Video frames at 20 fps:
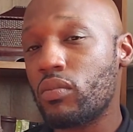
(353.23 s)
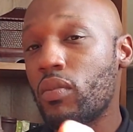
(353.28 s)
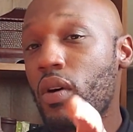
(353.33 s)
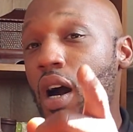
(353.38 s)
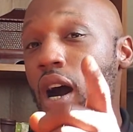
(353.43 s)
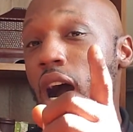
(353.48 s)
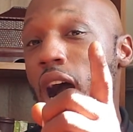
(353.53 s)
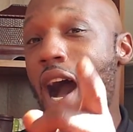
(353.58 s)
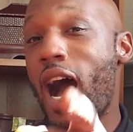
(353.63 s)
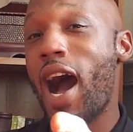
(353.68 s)

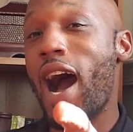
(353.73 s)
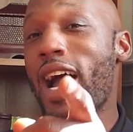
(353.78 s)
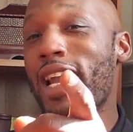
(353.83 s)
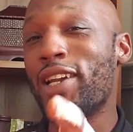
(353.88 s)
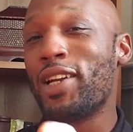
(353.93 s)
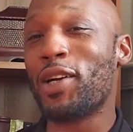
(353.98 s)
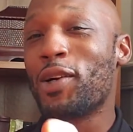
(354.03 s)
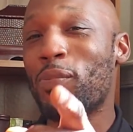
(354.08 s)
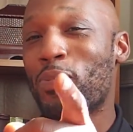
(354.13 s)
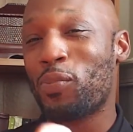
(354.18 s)
A
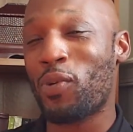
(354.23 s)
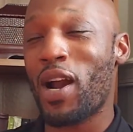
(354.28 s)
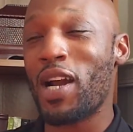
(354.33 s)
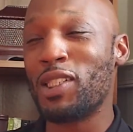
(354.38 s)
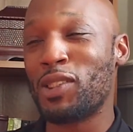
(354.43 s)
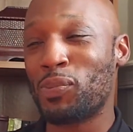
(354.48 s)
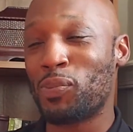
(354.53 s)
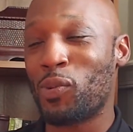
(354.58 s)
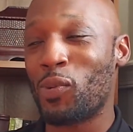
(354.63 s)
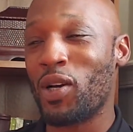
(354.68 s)
higher
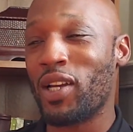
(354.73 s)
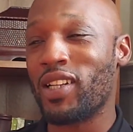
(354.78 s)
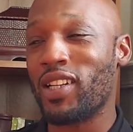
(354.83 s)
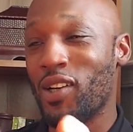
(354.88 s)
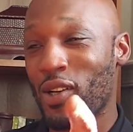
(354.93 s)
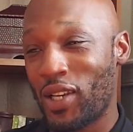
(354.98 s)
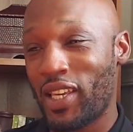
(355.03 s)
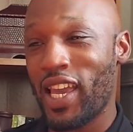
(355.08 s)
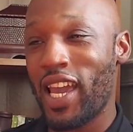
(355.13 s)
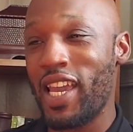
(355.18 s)
price point,
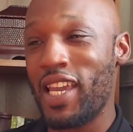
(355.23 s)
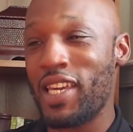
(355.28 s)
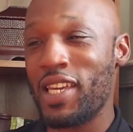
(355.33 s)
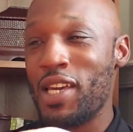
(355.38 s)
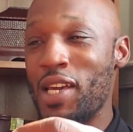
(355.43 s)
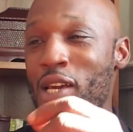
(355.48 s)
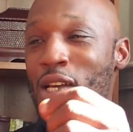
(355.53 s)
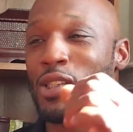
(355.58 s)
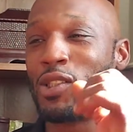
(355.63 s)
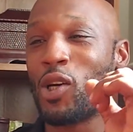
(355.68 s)
okay?
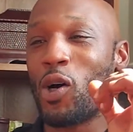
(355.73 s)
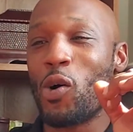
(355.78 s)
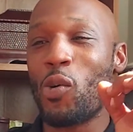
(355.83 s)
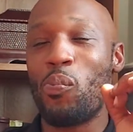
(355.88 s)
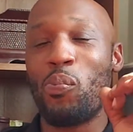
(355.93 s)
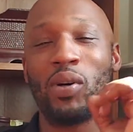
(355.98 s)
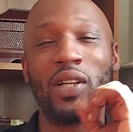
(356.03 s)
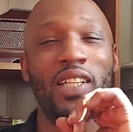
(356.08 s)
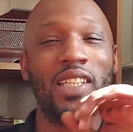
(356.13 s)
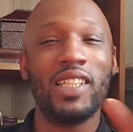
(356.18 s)
So
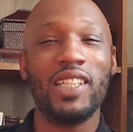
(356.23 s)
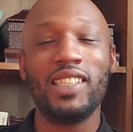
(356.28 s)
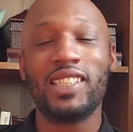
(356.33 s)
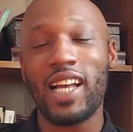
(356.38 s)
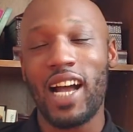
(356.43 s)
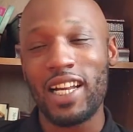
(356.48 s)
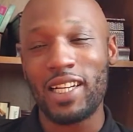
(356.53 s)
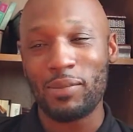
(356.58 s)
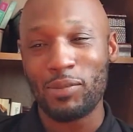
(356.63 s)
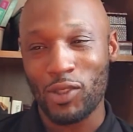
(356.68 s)
putting these
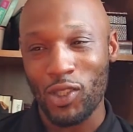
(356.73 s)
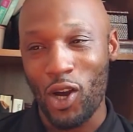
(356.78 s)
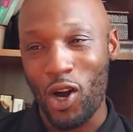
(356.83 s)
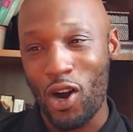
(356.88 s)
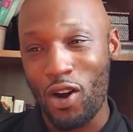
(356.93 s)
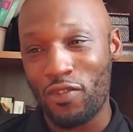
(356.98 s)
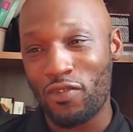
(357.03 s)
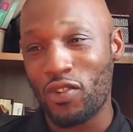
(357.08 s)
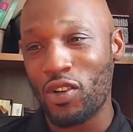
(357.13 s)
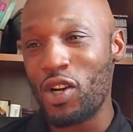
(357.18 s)
items
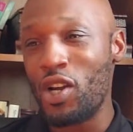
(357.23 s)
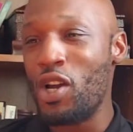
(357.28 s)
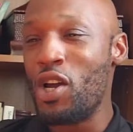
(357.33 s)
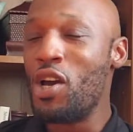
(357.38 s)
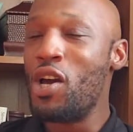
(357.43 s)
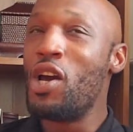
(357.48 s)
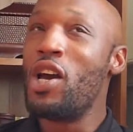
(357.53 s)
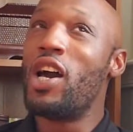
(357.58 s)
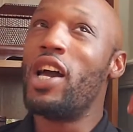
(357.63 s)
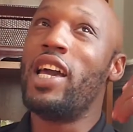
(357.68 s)
off
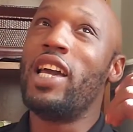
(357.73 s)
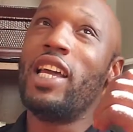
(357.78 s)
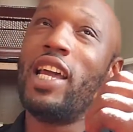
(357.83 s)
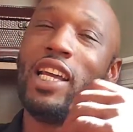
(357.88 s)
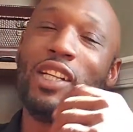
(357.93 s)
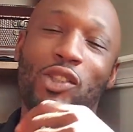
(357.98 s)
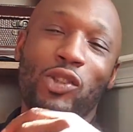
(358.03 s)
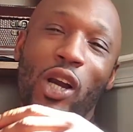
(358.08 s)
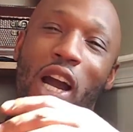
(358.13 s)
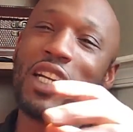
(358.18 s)

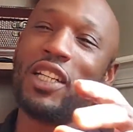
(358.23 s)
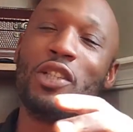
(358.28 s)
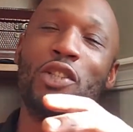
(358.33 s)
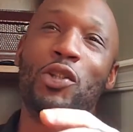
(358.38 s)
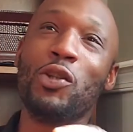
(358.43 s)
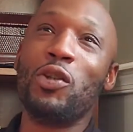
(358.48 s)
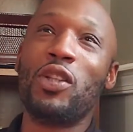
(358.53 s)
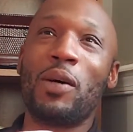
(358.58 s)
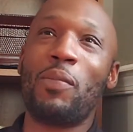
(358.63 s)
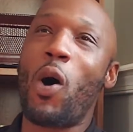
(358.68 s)
and trying to
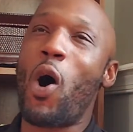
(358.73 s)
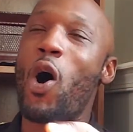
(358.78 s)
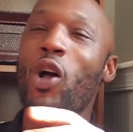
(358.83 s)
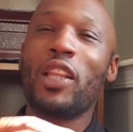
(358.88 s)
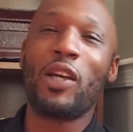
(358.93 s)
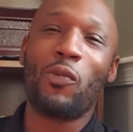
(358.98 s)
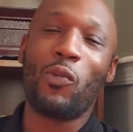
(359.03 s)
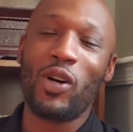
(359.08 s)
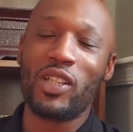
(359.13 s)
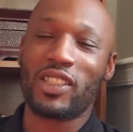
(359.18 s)
do them all
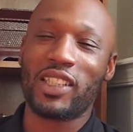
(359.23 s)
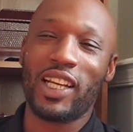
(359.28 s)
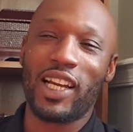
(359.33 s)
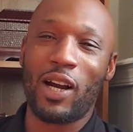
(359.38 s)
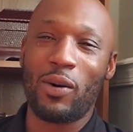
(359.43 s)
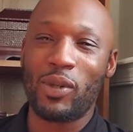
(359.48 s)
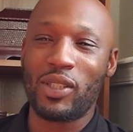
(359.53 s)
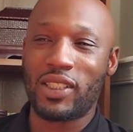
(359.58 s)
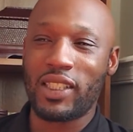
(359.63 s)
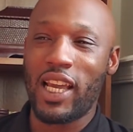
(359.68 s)
at once, like I
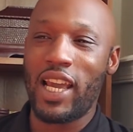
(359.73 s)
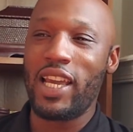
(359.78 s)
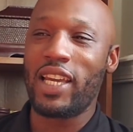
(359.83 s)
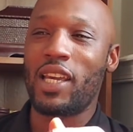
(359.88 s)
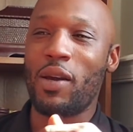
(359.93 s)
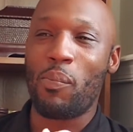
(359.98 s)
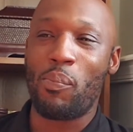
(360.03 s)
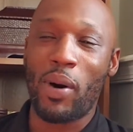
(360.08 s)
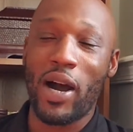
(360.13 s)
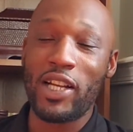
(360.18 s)
was saying,
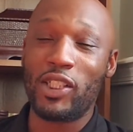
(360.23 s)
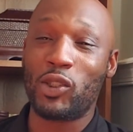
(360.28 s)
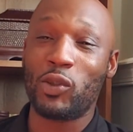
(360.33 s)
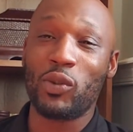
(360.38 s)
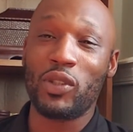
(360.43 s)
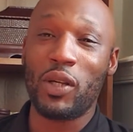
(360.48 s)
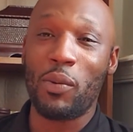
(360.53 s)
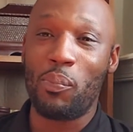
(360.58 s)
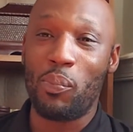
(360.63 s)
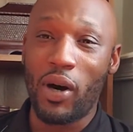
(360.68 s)
can bite you
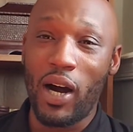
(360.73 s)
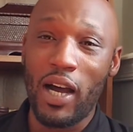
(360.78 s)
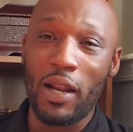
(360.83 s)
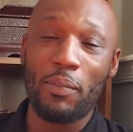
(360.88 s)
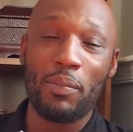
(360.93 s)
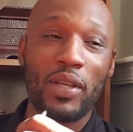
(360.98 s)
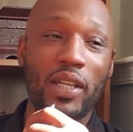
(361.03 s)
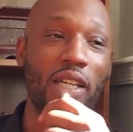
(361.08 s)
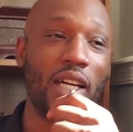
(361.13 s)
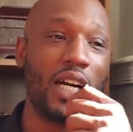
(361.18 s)
in the butt
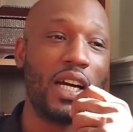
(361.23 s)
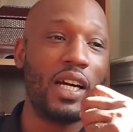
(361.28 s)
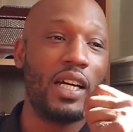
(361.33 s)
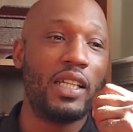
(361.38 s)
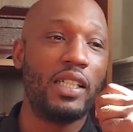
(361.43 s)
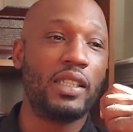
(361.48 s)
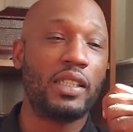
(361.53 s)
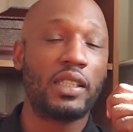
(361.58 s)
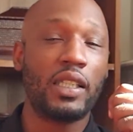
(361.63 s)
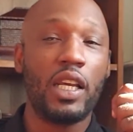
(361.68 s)

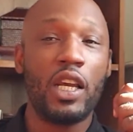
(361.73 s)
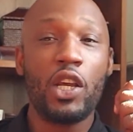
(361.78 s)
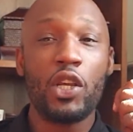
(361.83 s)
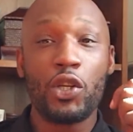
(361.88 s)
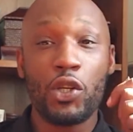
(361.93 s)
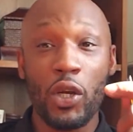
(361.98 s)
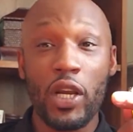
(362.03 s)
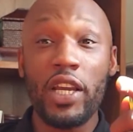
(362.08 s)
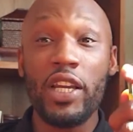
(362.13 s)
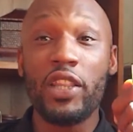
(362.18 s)
because
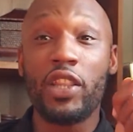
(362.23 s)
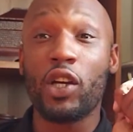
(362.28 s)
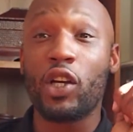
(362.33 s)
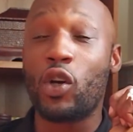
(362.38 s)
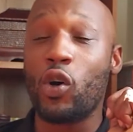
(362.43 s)
you're either